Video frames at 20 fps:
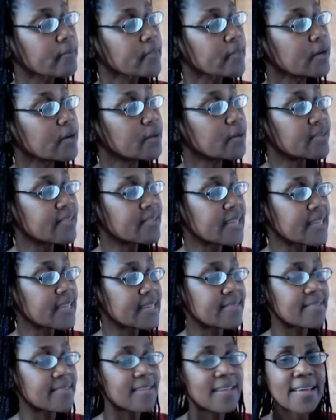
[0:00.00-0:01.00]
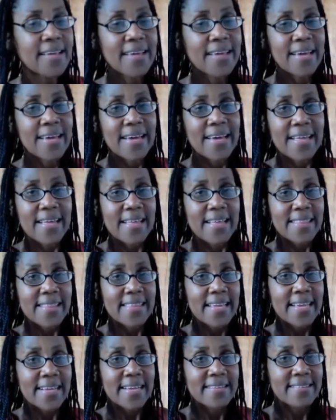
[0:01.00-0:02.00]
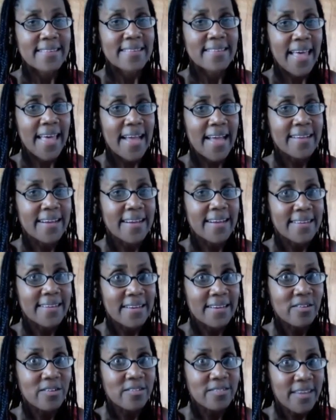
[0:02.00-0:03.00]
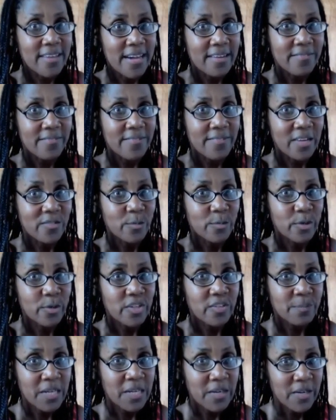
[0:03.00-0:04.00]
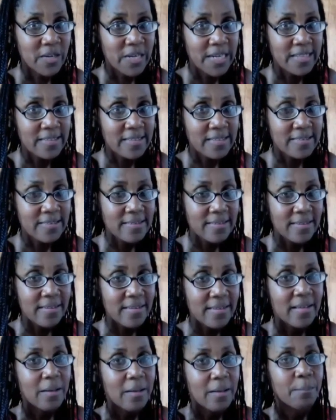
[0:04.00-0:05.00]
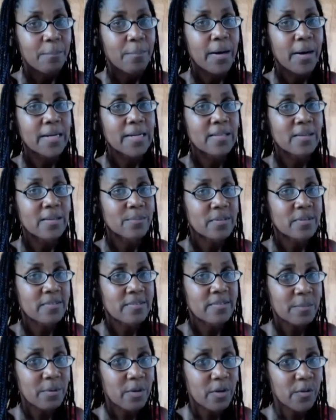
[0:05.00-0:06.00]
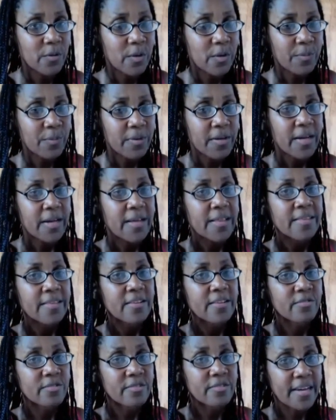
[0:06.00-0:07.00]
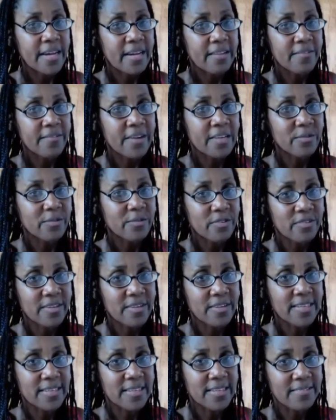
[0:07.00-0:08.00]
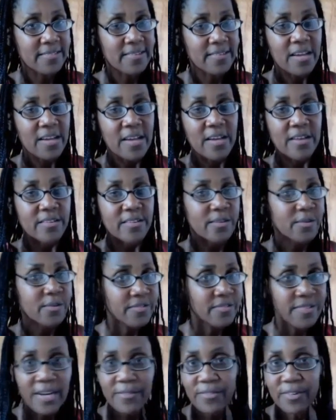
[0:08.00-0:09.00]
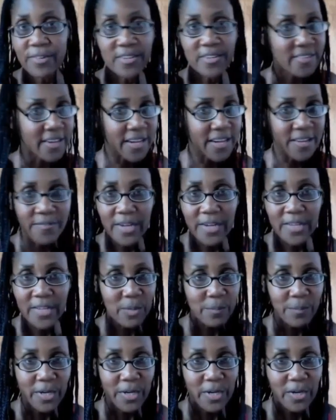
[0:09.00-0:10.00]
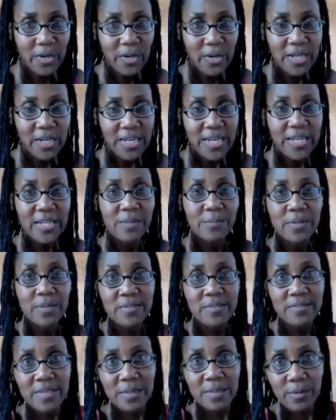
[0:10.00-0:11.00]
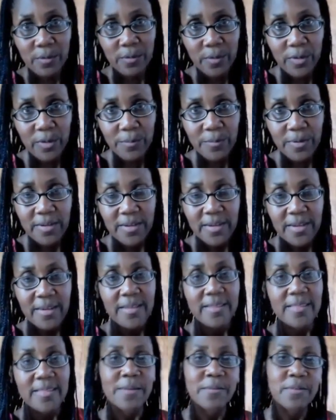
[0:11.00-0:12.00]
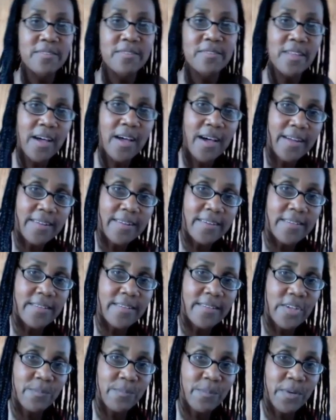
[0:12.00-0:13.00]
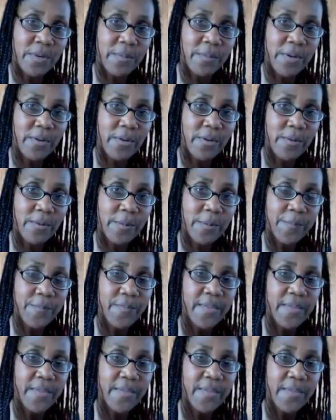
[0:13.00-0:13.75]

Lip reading: What we see is the exact identical side effects were experienced, but in the placebo group, the side effects were slightly less. So there was never a side effect that appeared in the placebo group that was not in the experimental group.